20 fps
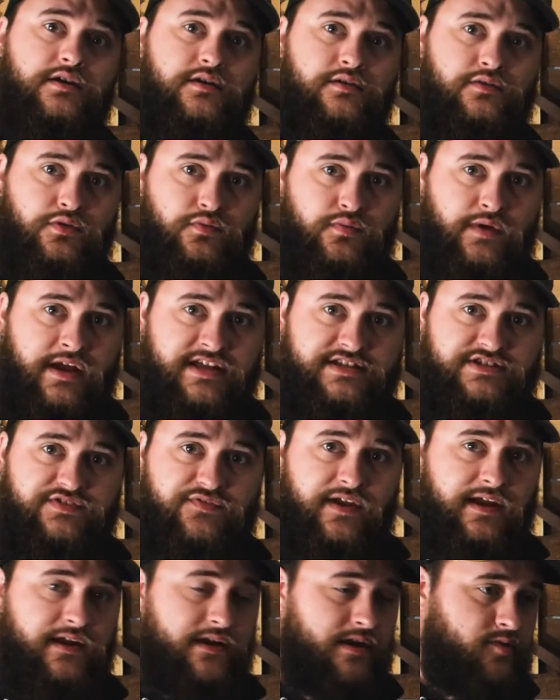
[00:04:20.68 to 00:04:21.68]
the Ranch
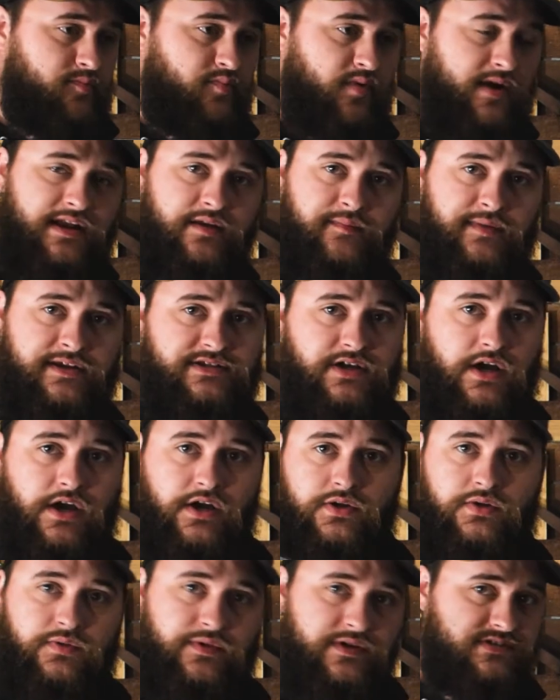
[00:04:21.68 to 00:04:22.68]
Fairy, Brandon
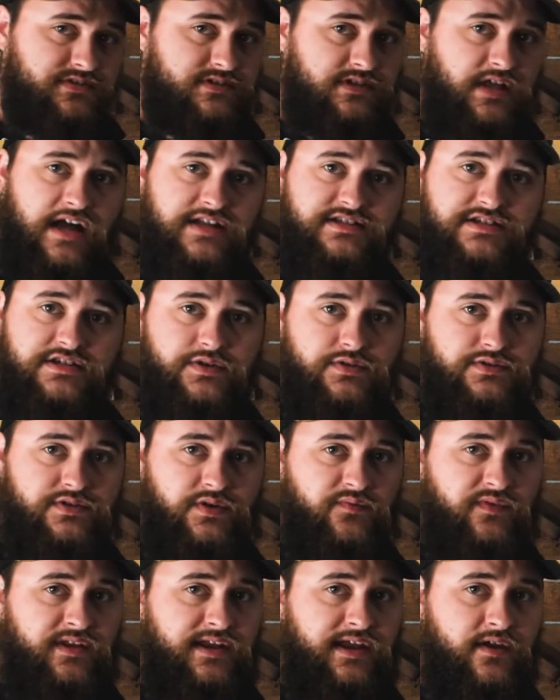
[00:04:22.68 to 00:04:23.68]
McDonald, there's lots of YouTube
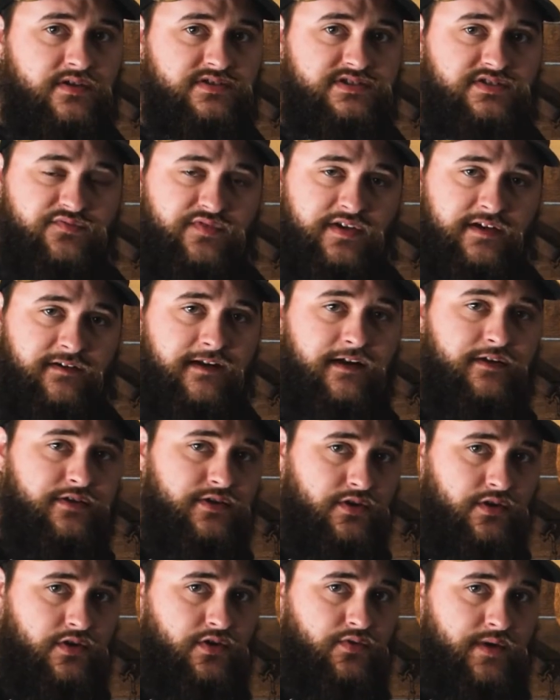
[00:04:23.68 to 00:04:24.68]
videos to figure out
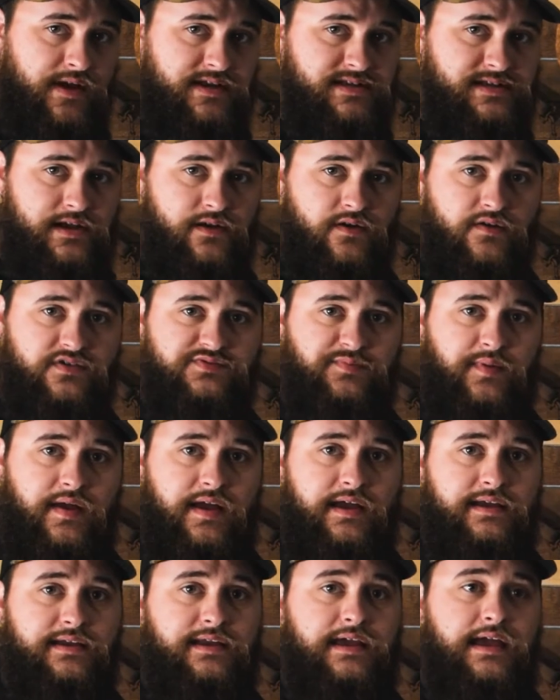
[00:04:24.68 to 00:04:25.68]
your correct arrow
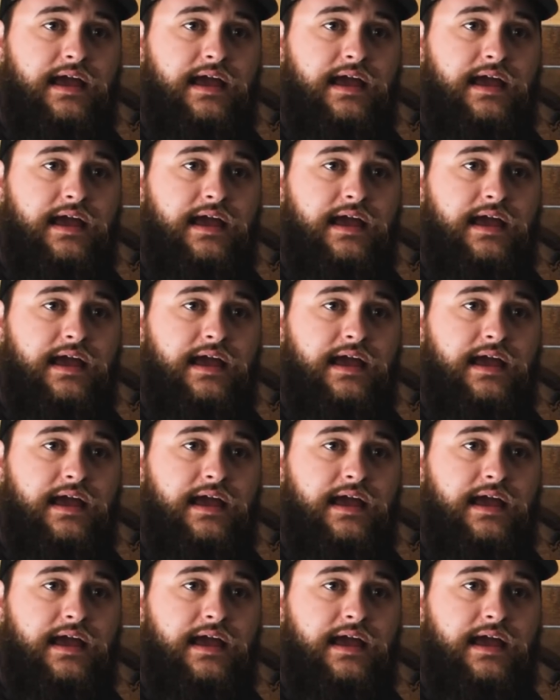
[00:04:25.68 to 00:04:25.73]
spine.